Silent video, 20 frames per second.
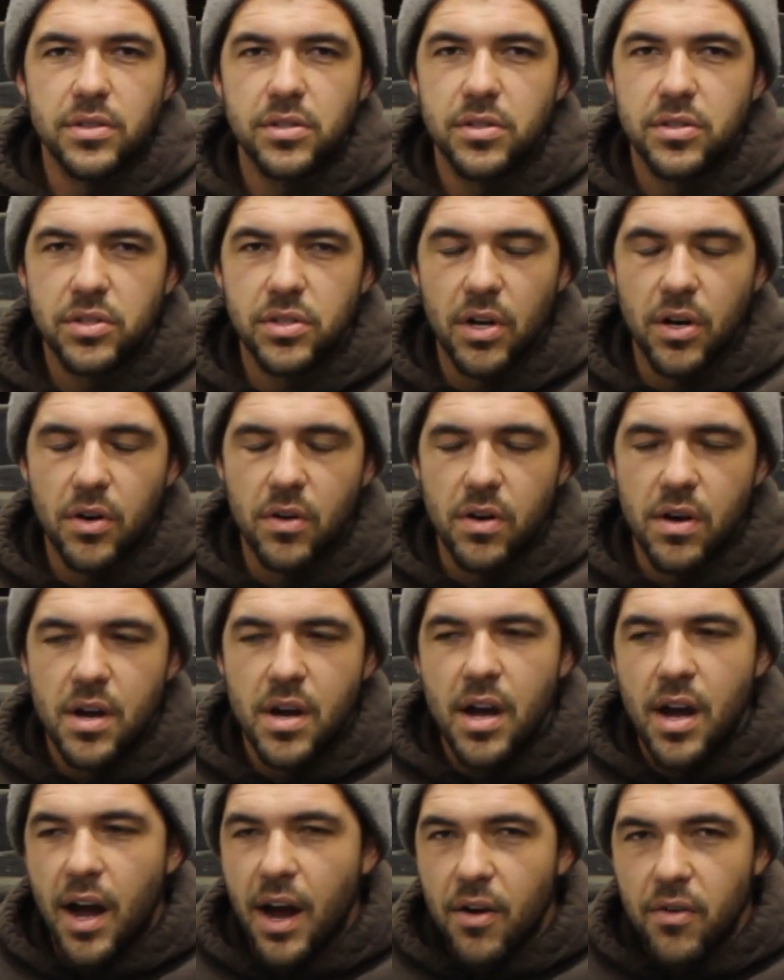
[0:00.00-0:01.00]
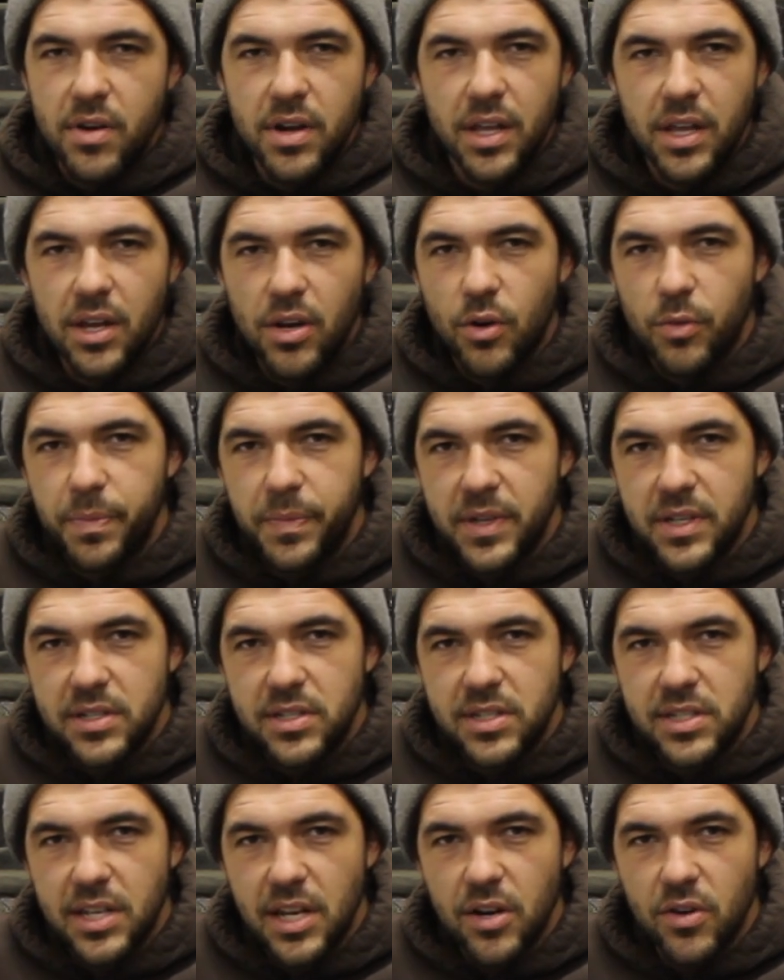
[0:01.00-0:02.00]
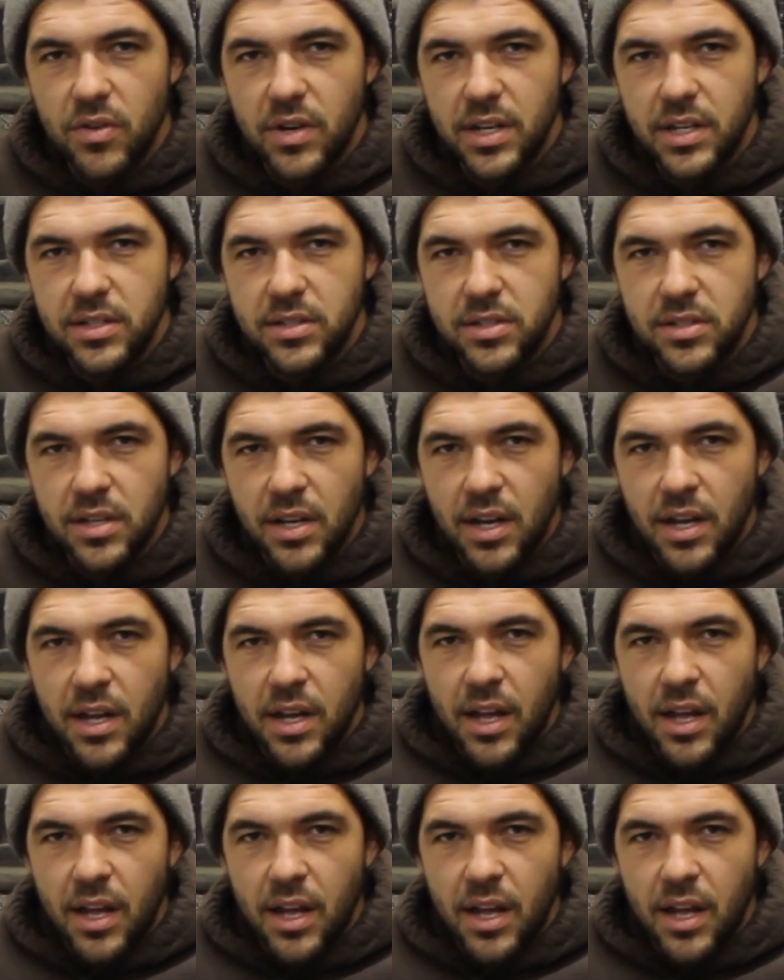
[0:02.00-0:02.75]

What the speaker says: So I really hope this series